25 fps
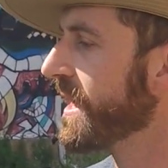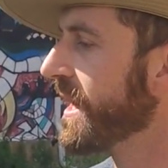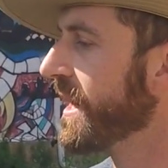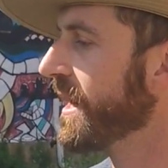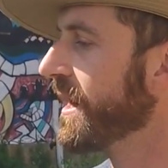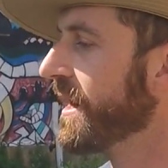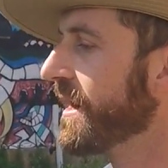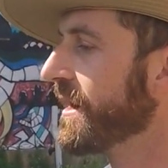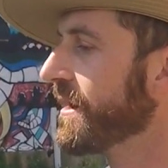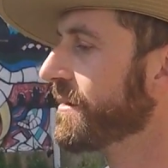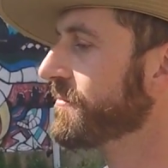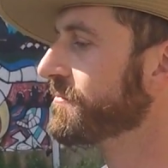
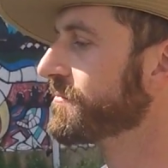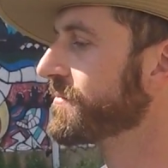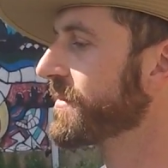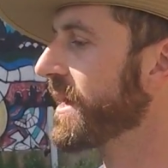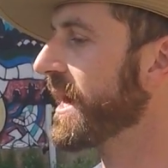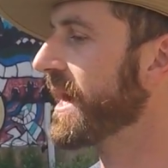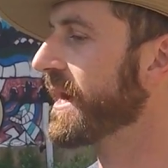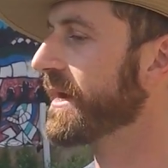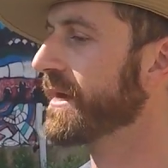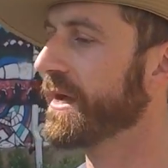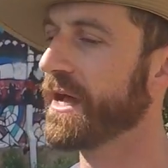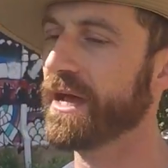
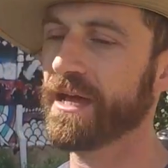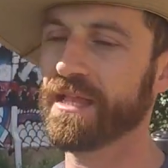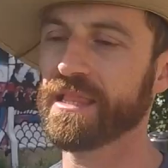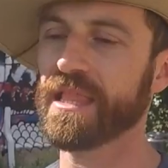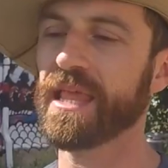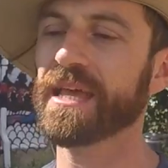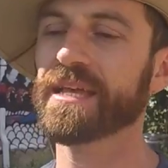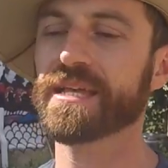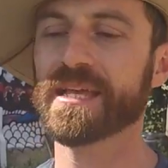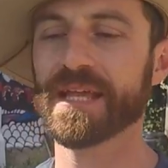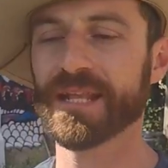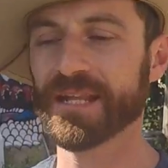I
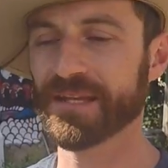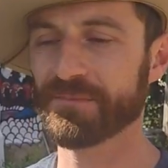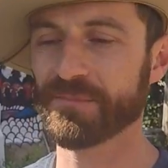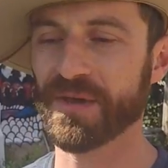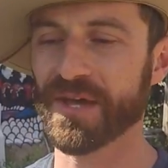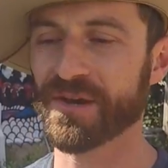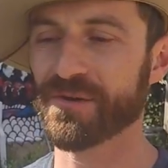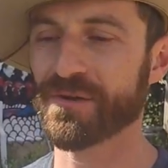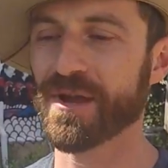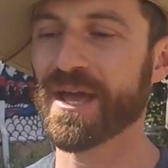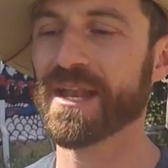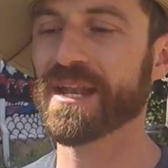like getting
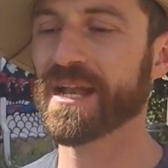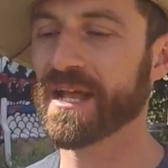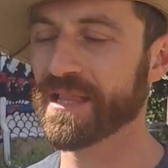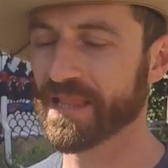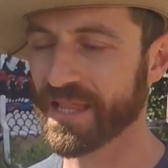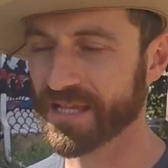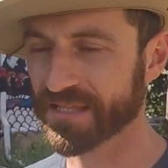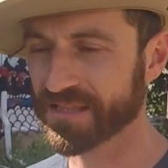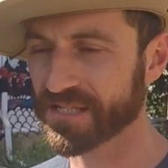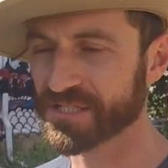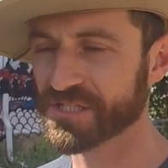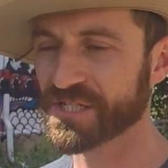better at it. I
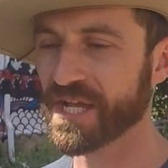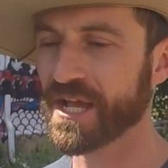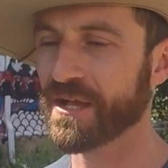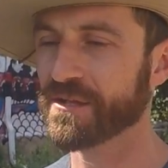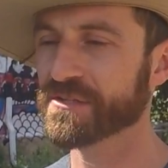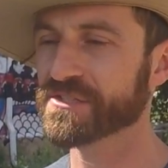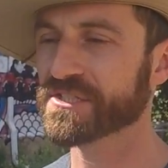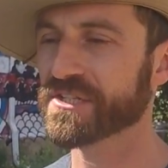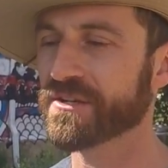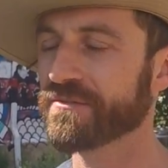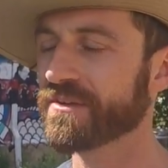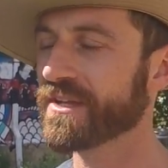like the
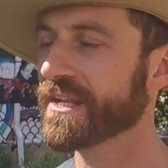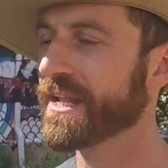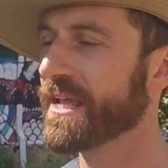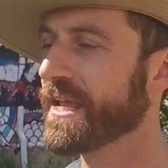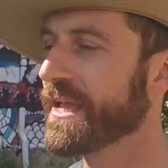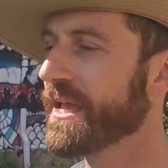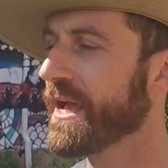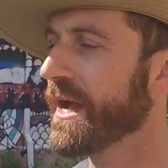challenge of it.